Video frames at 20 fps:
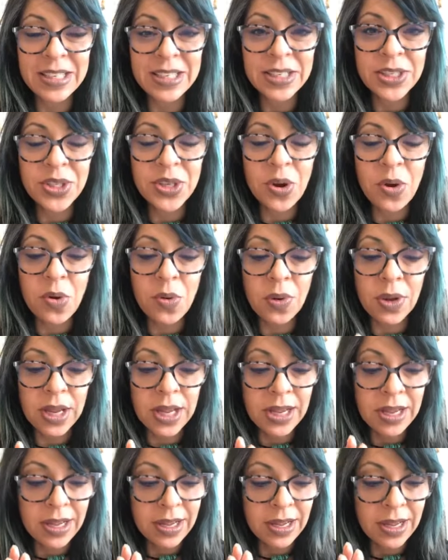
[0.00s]
So,
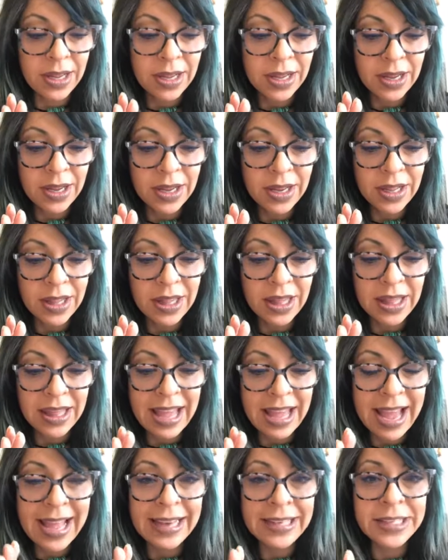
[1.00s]

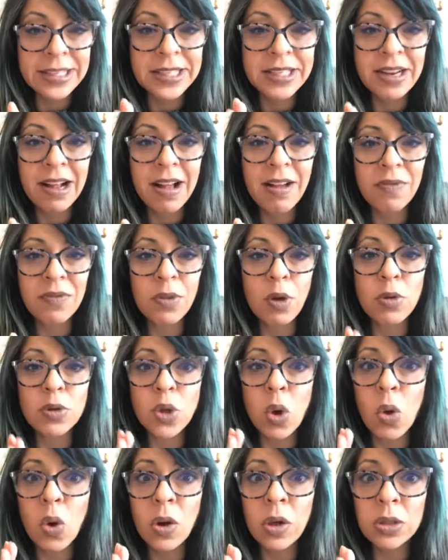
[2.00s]
that stuff,
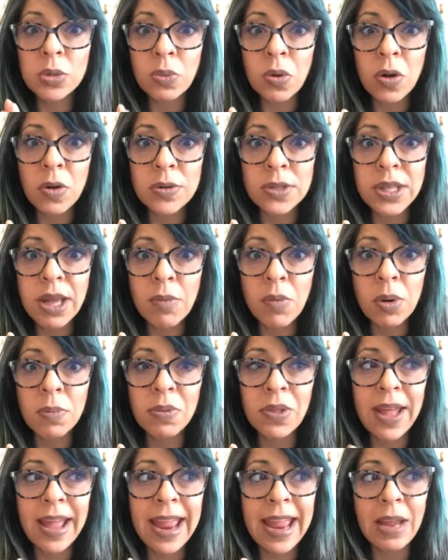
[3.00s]
those old roles that we're
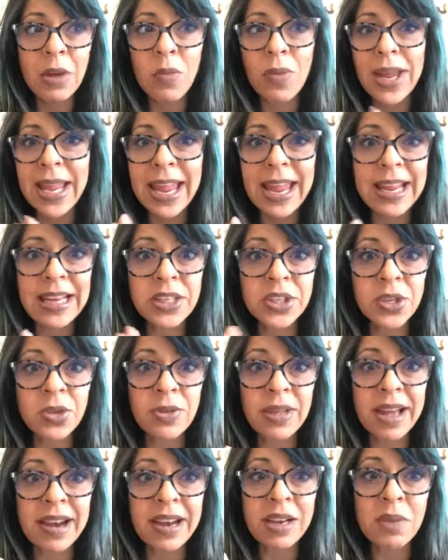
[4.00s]
playing, we can't do
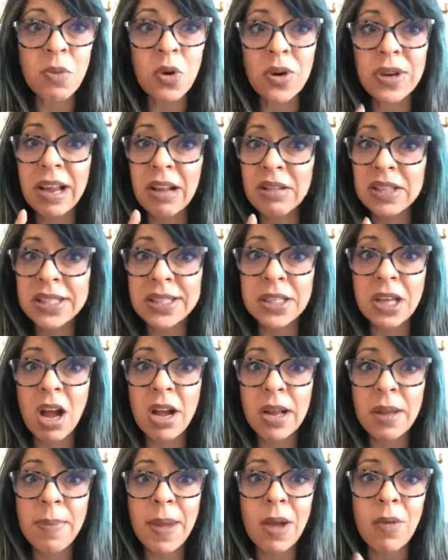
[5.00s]
that anymore. Now let's
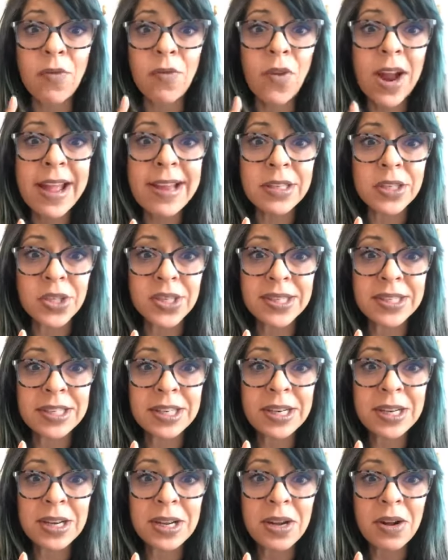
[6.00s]
talk about friends,
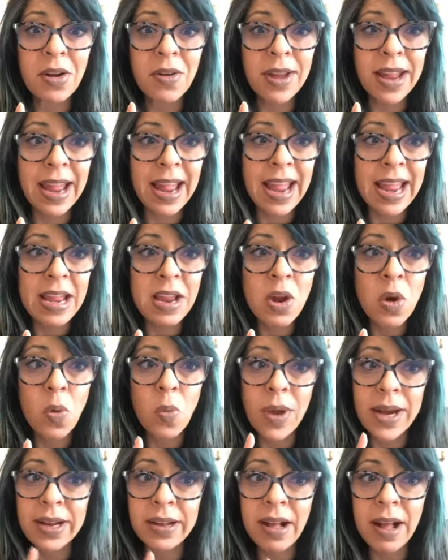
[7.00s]
okay?
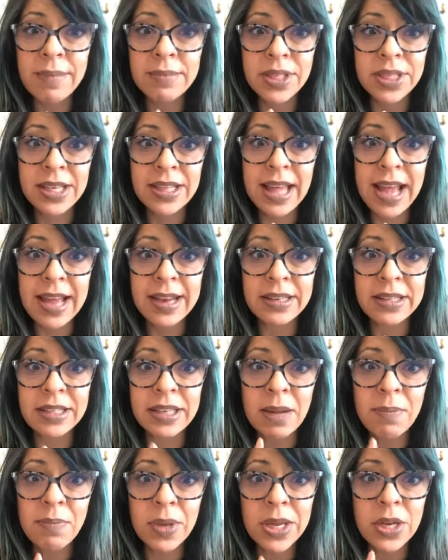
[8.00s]
When it comes to that
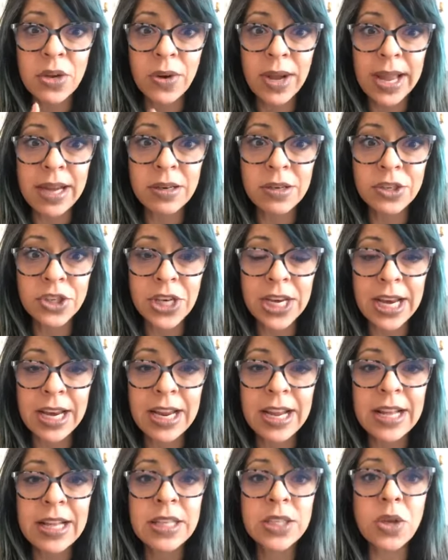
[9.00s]
dumping your energy.
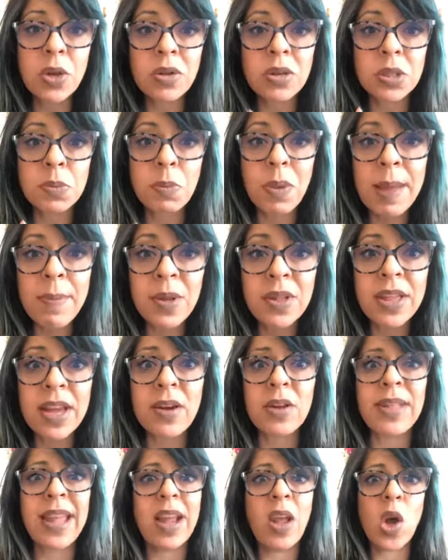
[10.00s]
So there's people that
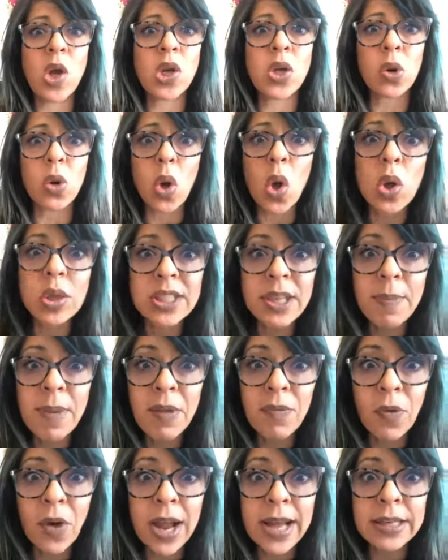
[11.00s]
are like your
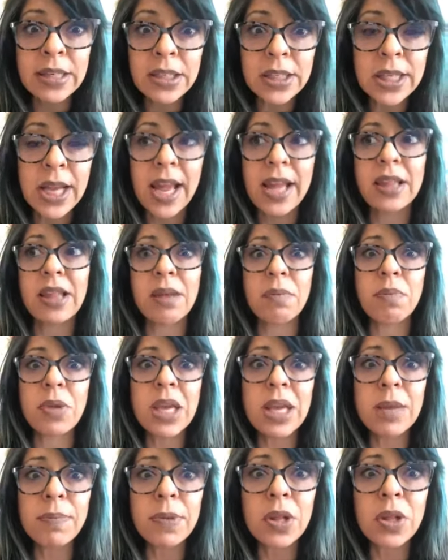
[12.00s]
ultimate friends, and then
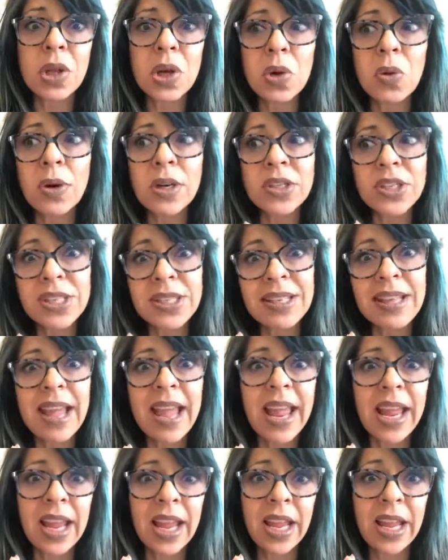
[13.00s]
people who are just
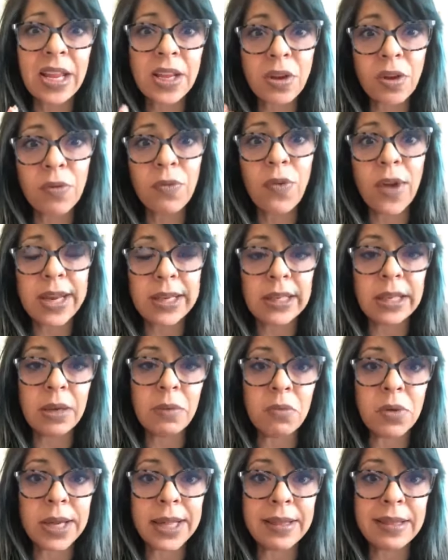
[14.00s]
like you're friendly
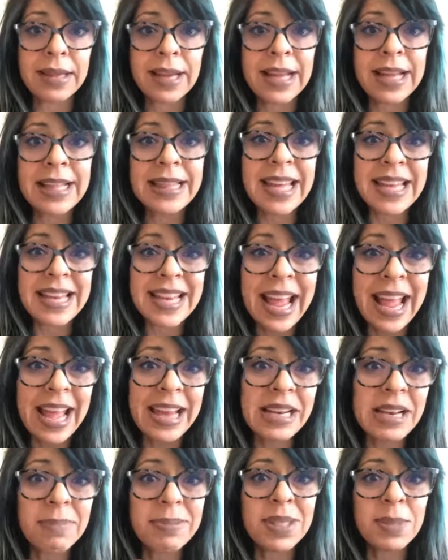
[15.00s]
with, that you
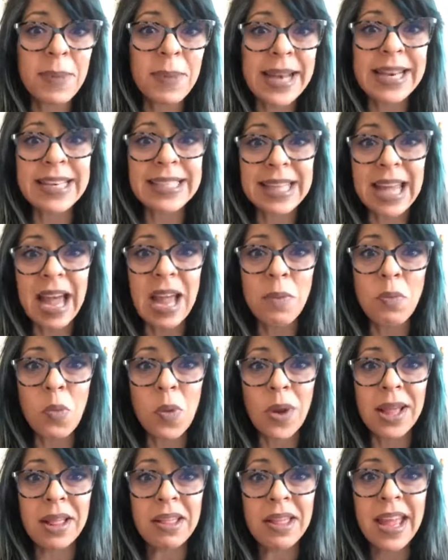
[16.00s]
end up spending time
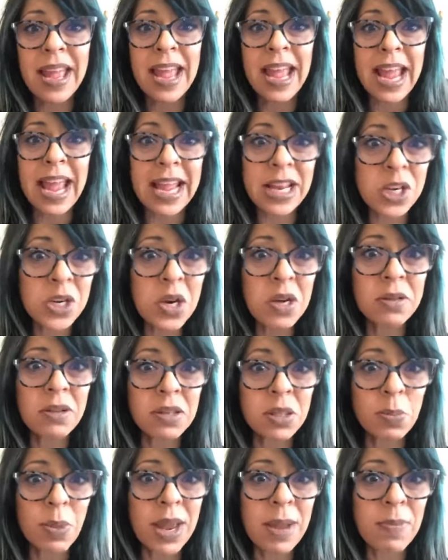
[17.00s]
with. And you know
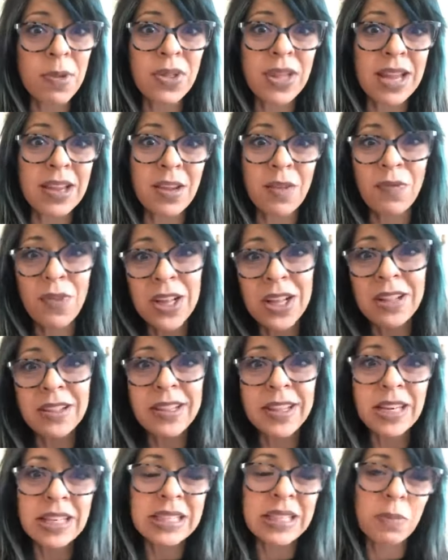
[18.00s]
those people that you feel a
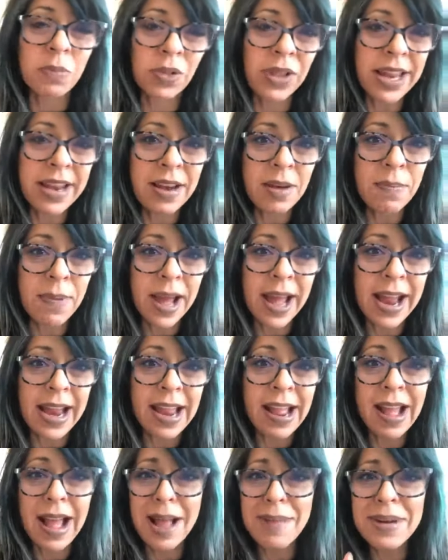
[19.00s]
little depleted
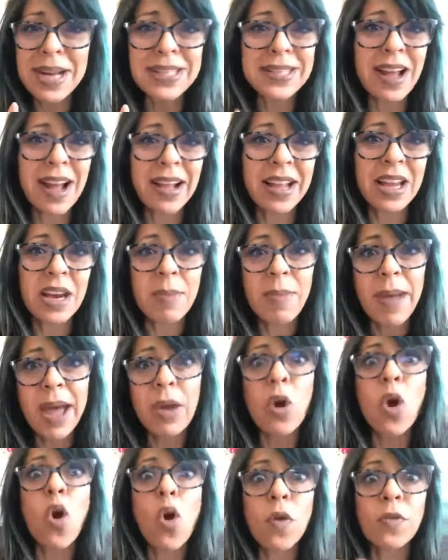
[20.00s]
by? I'm not talking
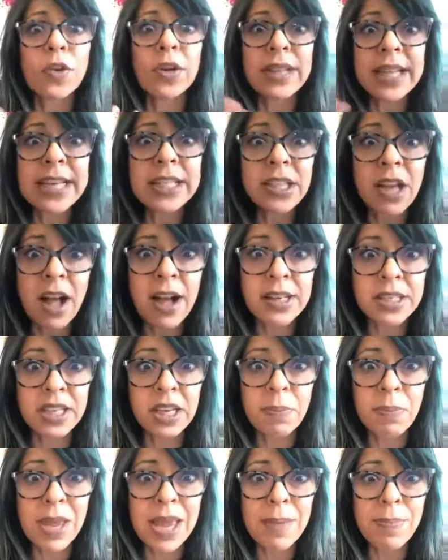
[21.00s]
about overly
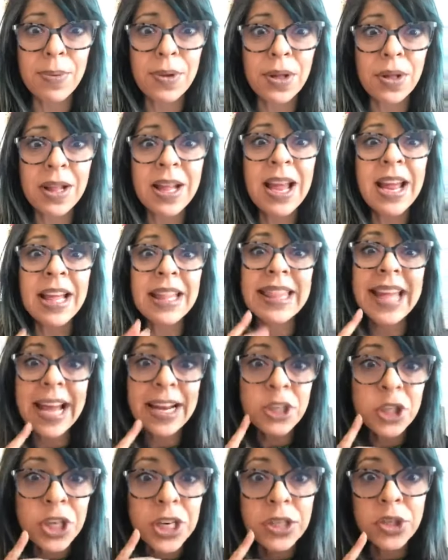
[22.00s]
toxic people.
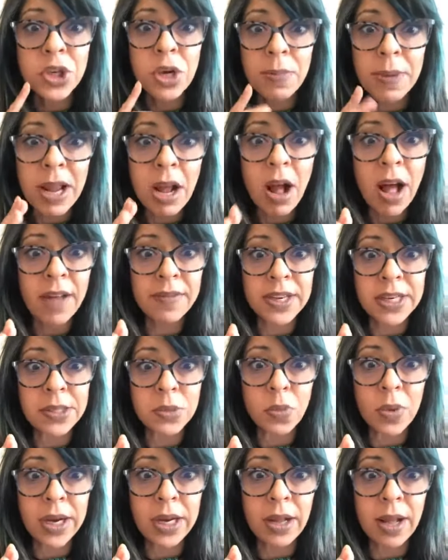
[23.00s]
That shit should be
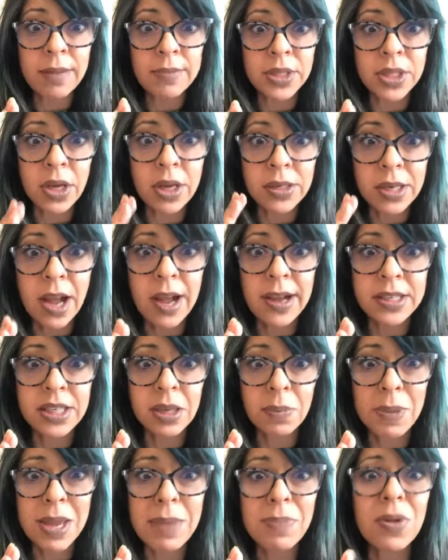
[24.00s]
obvious when it comes to
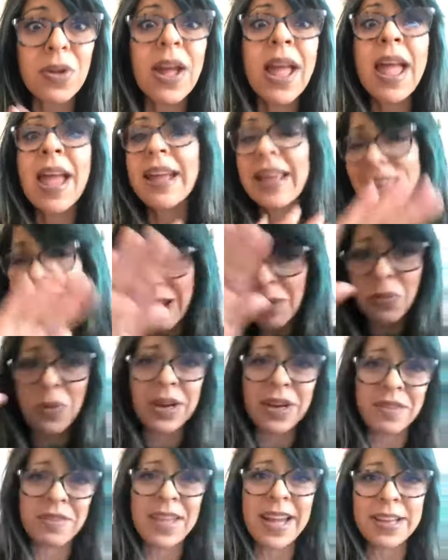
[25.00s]
toxic people. Get
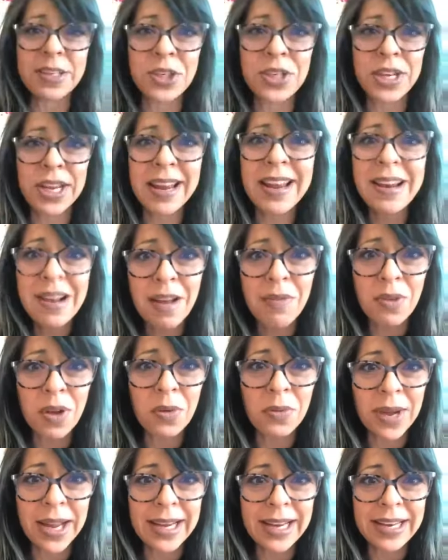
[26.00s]
rid of that shit. Enough
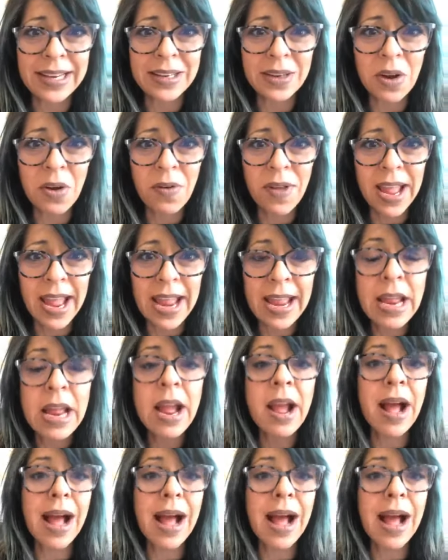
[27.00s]
already, okay?